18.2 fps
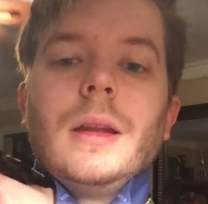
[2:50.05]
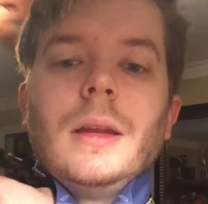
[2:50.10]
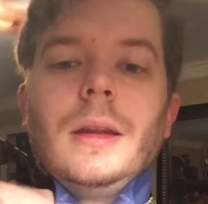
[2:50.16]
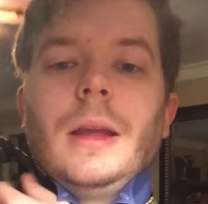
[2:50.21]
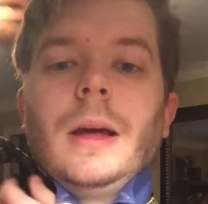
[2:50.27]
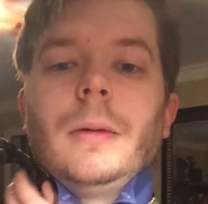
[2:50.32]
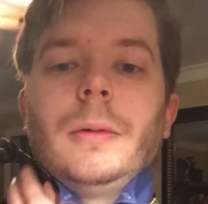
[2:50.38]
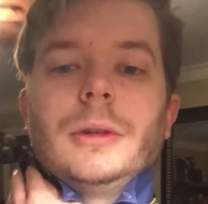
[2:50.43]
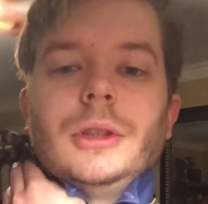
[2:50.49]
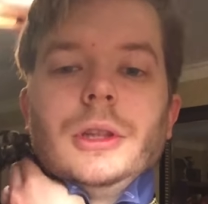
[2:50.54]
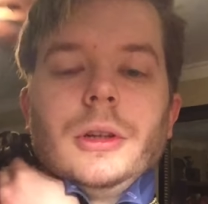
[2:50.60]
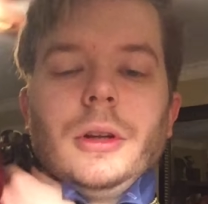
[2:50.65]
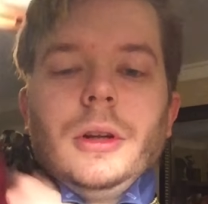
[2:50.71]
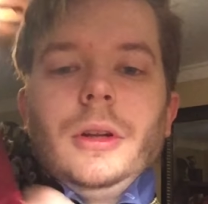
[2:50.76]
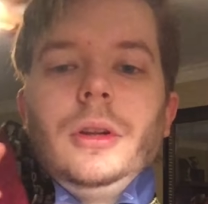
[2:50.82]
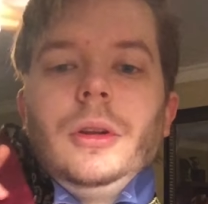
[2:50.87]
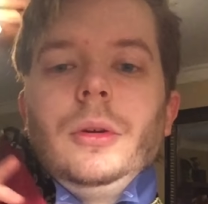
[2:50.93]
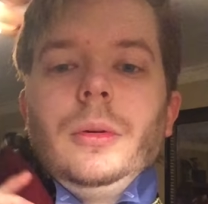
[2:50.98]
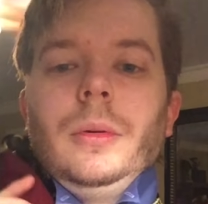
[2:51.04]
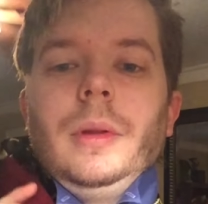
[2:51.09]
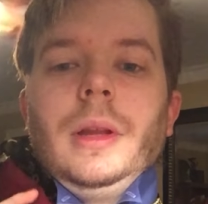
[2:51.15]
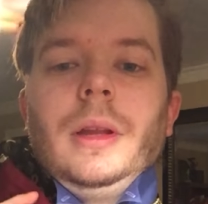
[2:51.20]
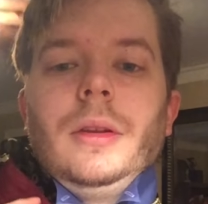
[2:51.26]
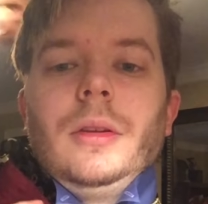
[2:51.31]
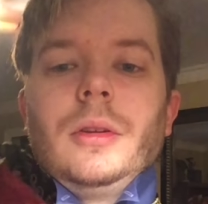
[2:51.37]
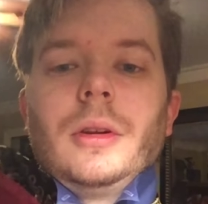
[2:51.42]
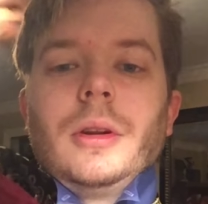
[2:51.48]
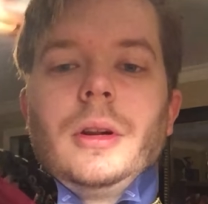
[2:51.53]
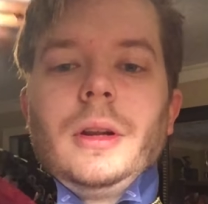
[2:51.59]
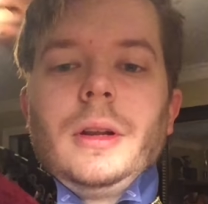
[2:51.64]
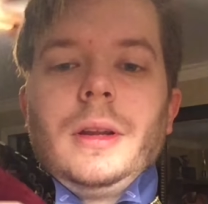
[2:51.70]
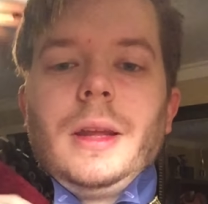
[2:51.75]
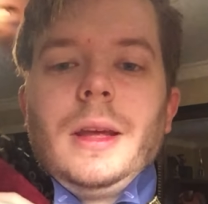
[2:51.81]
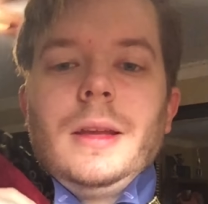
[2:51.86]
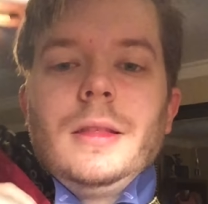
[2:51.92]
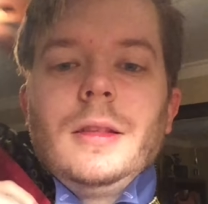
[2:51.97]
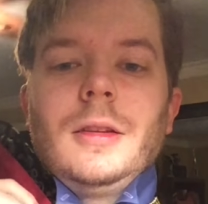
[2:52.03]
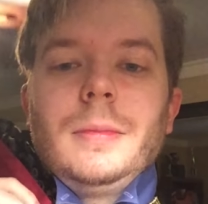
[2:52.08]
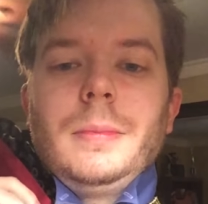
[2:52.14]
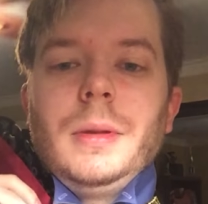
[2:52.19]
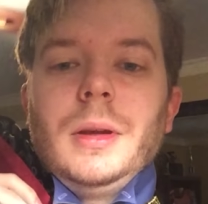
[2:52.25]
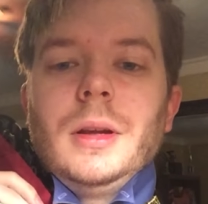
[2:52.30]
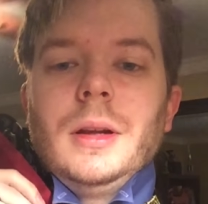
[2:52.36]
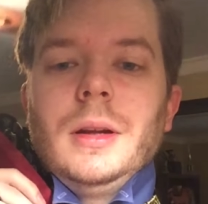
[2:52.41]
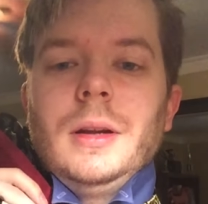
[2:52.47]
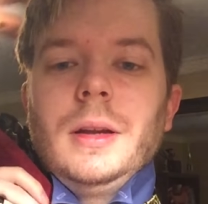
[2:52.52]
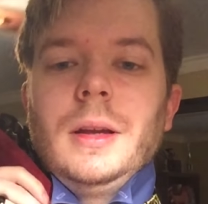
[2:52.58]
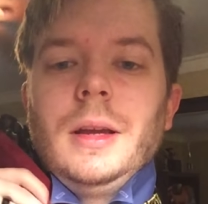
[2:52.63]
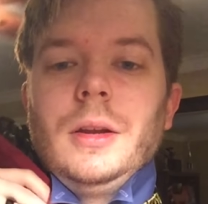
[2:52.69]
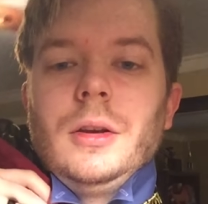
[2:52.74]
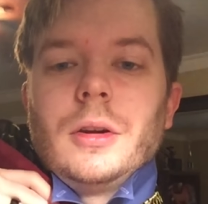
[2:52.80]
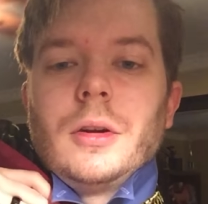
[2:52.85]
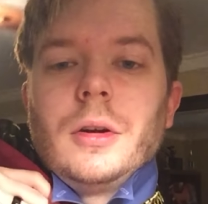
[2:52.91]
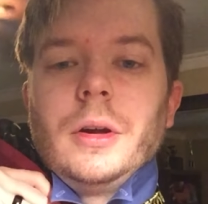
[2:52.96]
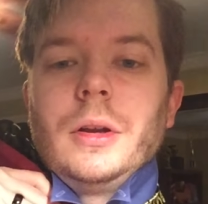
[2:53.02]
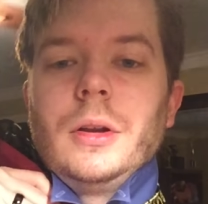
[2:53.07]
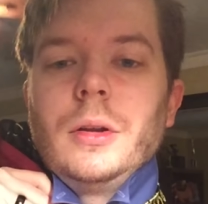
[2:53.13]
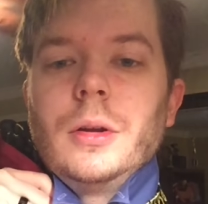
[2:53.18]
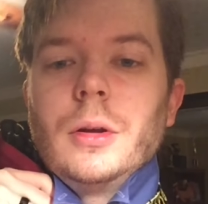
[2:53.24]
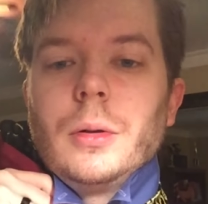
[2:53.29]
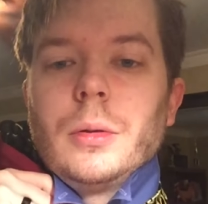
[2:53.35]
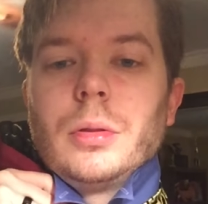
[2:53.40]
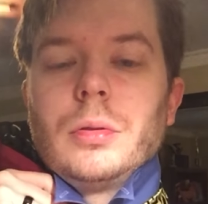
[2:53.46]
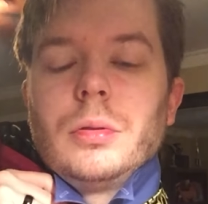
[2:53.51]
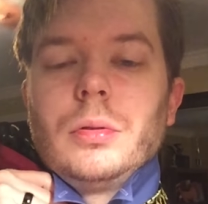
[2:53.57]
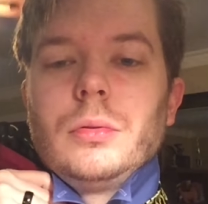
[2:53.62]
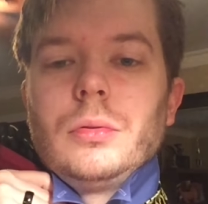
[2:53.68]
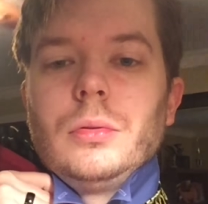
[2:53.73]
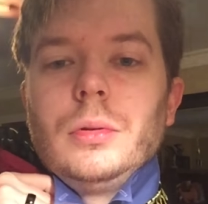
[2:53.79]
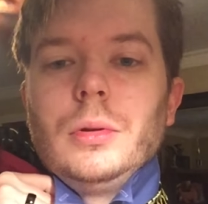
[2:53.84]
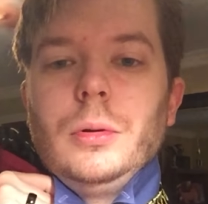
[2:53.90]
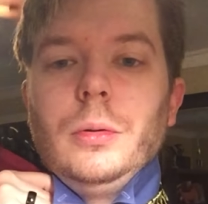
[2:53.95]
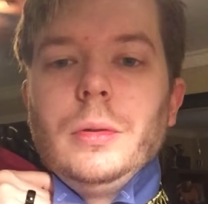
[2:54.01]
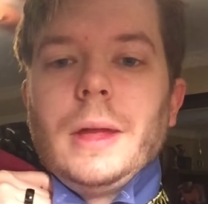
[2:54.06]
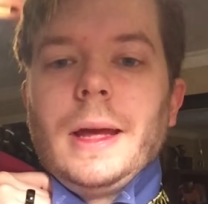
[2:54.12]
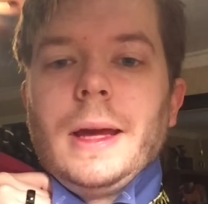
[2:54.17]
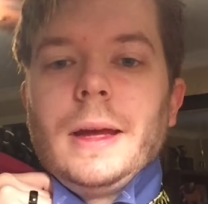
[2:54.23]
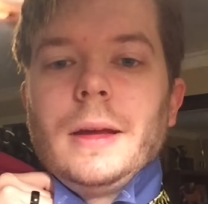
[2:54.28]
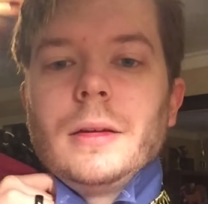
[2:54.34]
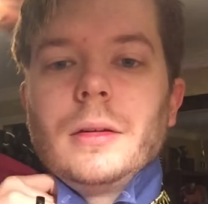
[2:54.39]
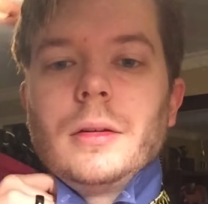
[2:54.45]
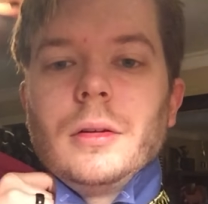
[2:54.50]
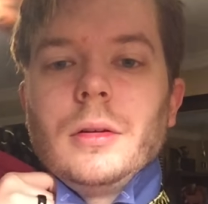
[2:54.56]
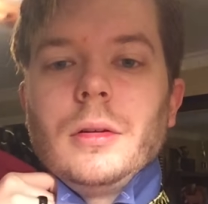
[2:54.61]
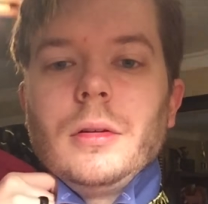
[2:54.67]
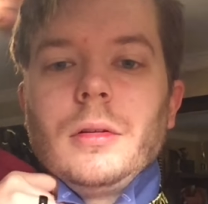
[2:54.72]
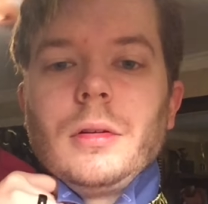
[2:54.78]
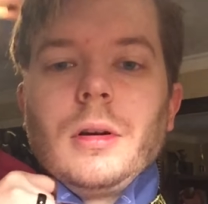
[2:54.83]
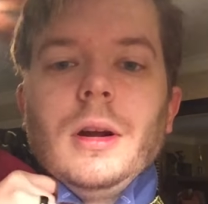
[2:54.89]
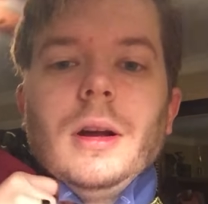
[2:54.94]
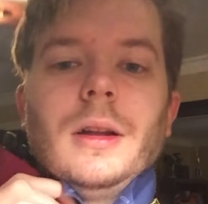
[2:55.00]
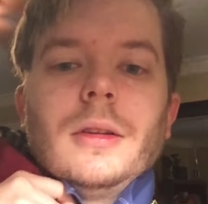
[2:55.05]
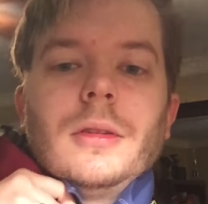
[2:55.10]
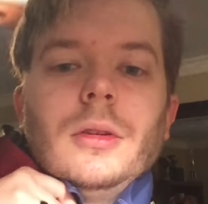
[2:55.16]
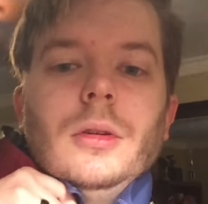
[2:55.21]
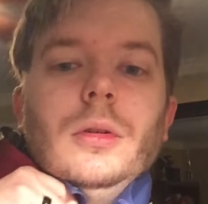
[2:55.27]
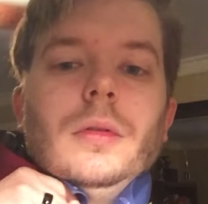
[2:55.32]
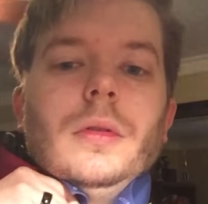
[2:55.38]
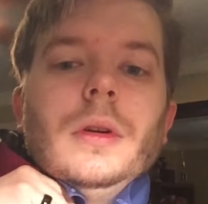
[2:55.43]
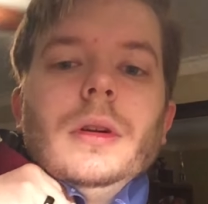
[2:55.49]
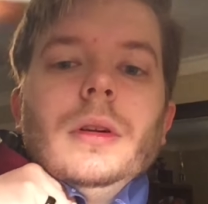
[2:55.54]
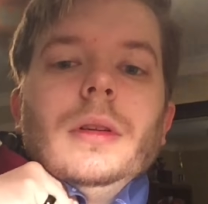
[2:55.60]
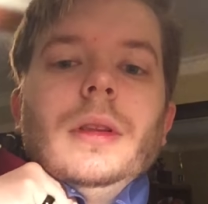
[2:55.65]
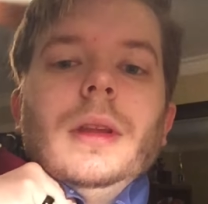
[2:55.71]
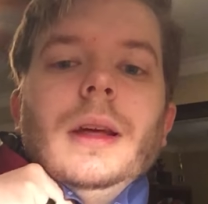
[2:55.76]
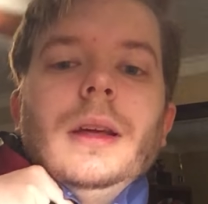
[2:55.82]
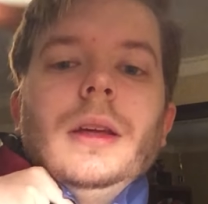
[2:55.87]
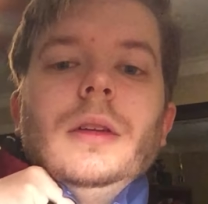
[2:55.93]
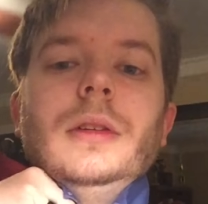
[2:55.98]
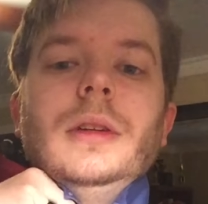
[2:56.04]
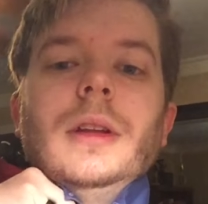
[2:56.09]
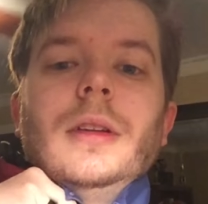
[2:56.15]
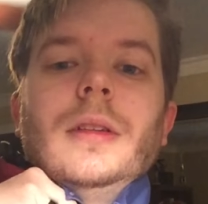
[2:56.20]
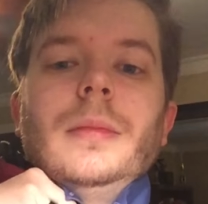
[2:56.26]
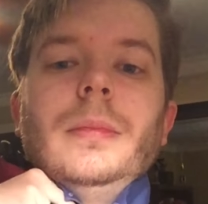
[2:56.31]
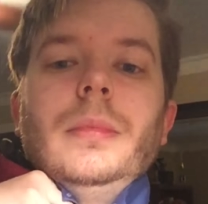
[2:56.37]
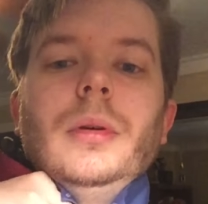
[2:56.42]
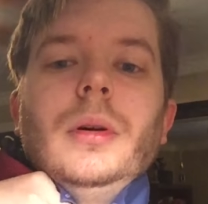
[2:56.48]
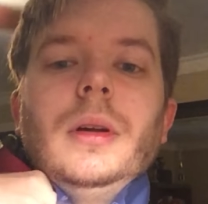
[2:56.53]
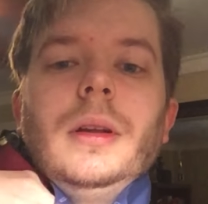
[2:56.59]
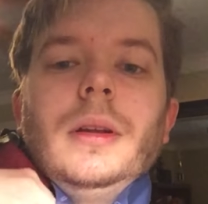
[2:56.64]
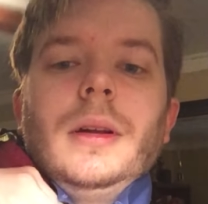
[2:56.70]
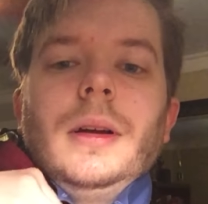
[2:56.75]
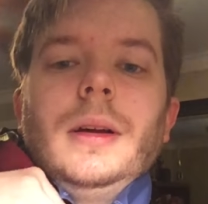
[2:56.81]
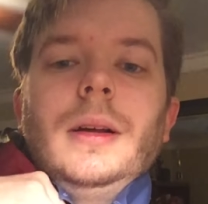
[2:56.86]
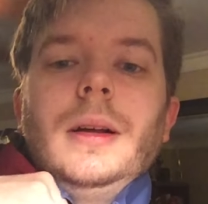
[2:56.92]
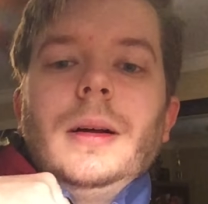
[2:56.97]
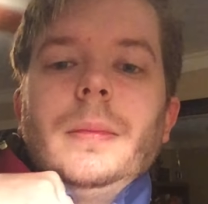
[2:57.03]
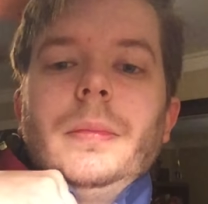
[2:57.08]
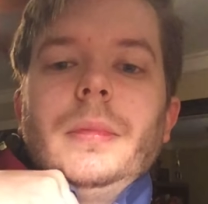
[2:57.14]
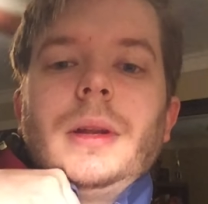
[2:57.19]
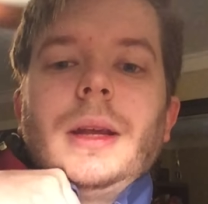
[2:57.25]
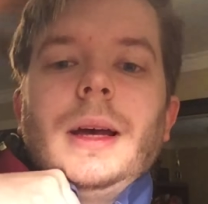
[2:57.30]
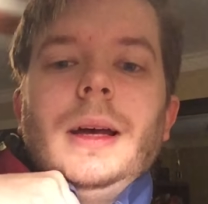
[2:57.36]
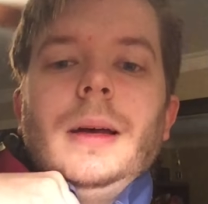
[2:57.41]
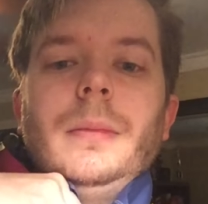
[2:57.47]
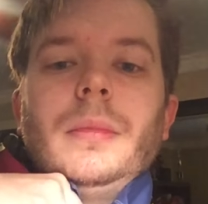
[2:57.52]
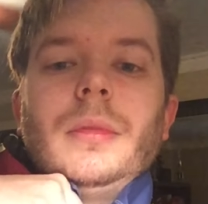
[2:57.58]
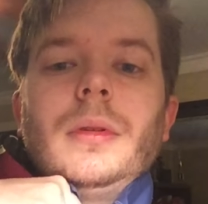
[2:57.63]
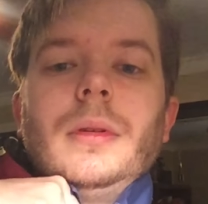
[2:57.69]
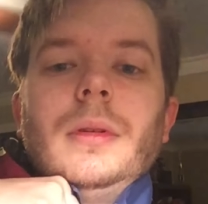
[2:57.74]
Now what you're going to do is you're going to take the spear and you're going to go through that crossover that you just put up top.